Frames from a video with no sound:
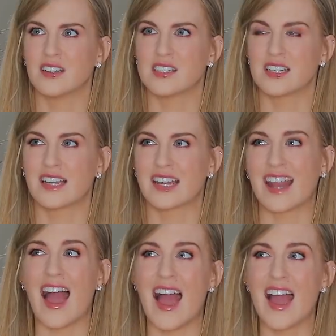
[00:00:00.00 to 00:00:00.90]
Is it like an
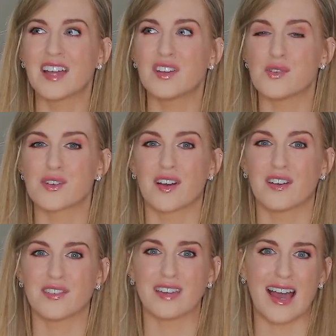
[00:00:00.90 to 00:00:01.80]
egg? You just
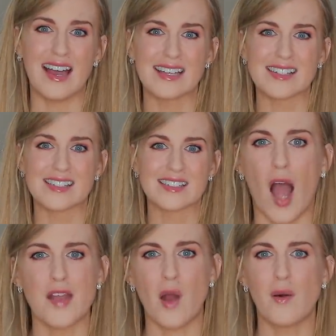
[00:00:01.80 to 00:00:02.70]
kind of guess?
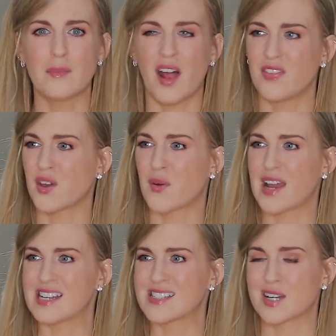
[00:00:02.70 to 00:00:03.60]
I know I'm not the
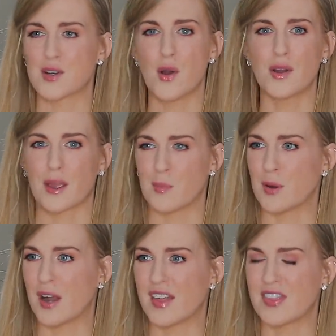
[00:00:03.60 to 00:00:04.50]
greatest at cooking,
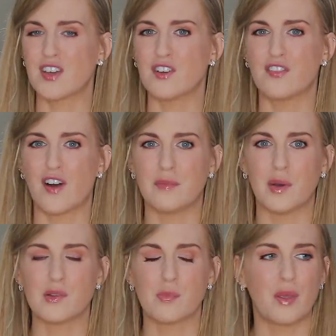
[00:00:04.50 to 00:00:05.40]
but I think you'll find
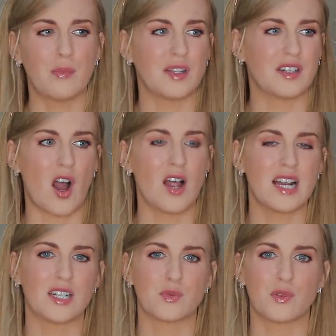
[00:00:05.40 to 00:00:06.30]
most people in
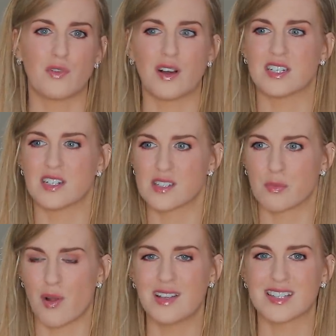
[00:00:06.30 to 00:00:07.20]
Ireland would find it
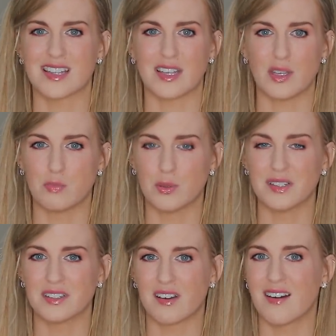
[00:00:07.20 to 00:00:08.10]
surprising that you
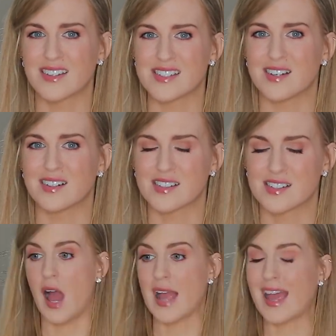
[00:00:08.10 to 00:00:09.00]
boil the hot
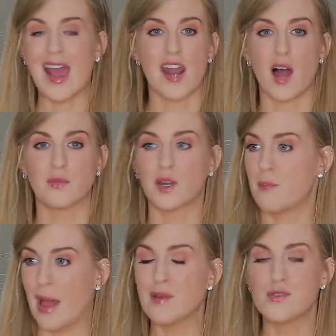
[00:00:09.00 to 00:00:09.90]
dogs. Again, I'm gonna
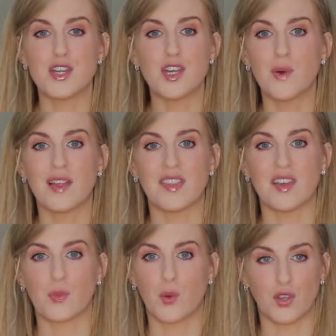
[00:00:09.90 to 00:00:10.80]
bow to you on
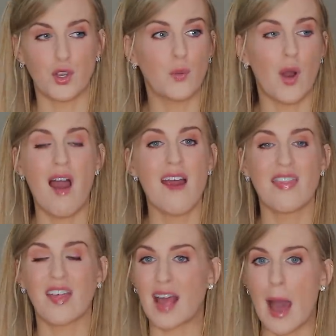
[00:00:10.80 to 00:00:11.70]
this one. You are
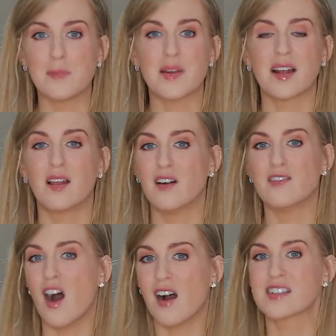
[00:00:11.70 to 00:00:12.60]
the capital of
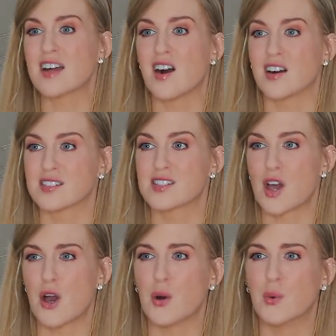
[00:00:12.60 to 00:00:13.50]
hot dogs,
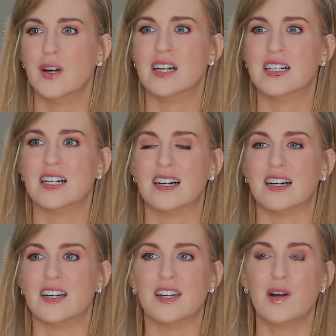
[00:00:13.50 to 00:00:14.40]
so
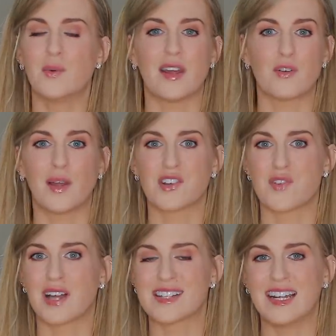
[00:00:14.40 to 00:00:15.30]
I don't know, whatever
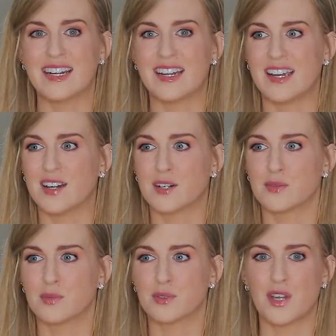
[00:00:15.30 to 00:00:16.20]
translated here,
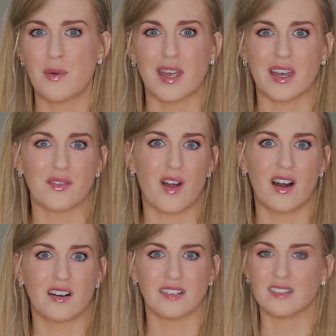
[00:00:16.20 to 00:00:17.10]
we're doing it
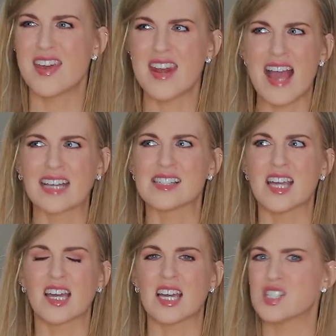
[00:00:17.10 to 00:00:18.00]
wrong. The next
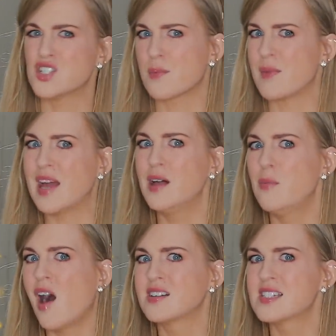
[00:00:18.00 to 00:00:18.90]
thing is your
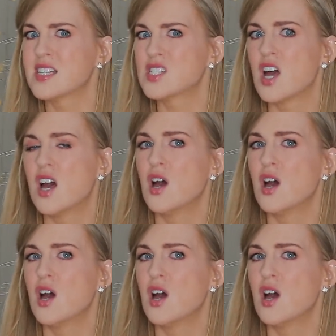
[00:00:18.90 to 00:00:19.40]
mailboxes.